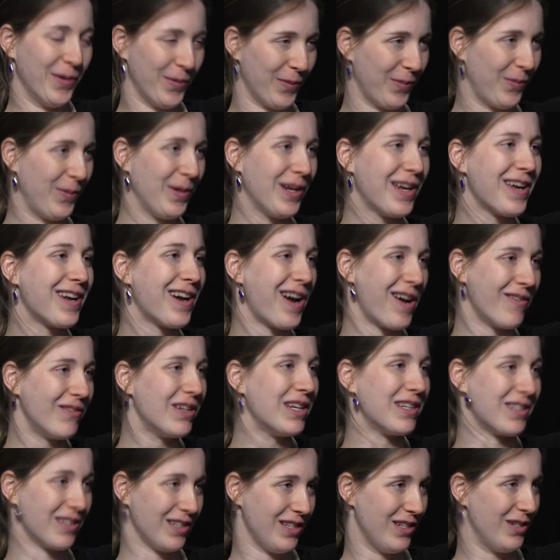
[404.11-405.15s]
we can
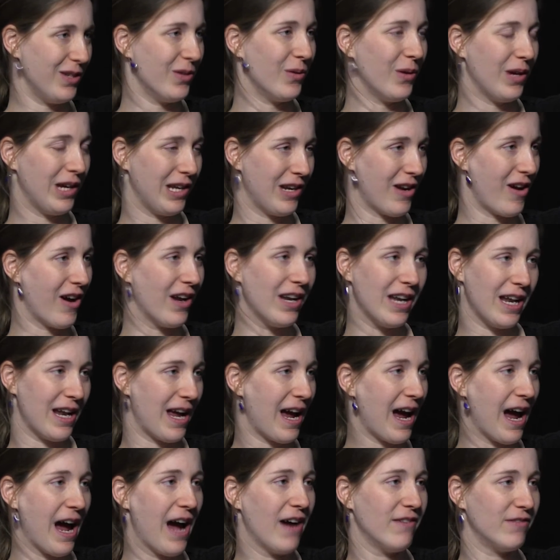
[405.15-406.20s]
obviously do it on
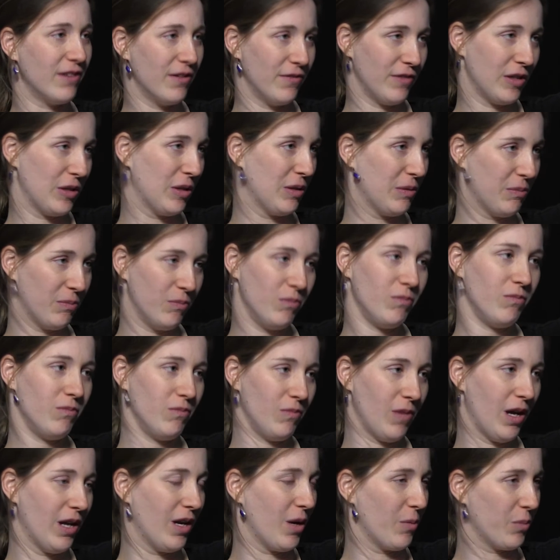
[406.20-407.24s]
half of
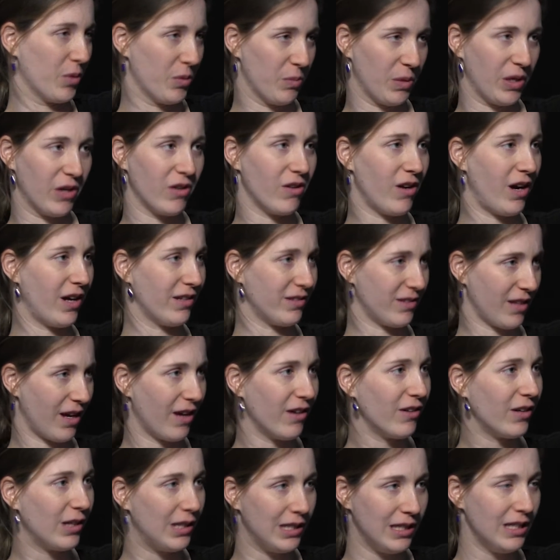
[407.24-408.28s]
an upper middle class
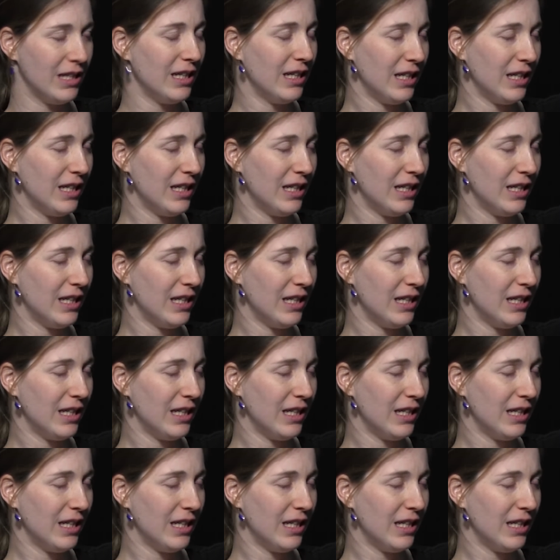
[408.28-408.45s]
salary.